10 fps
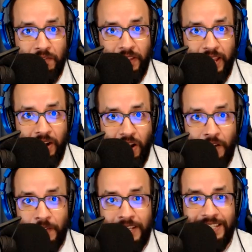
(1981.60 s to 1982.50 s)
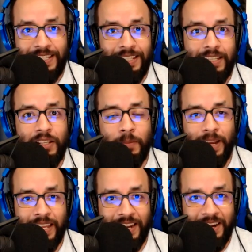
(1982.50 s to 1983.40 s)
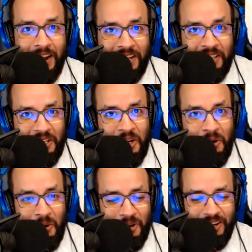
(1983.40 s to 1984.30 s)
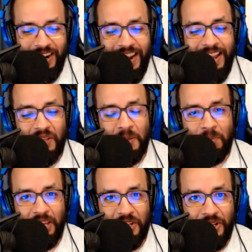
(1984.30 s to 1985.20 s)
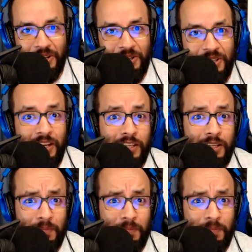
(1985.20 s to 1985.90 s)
for that office, you might get a knock at the door, some pictures, some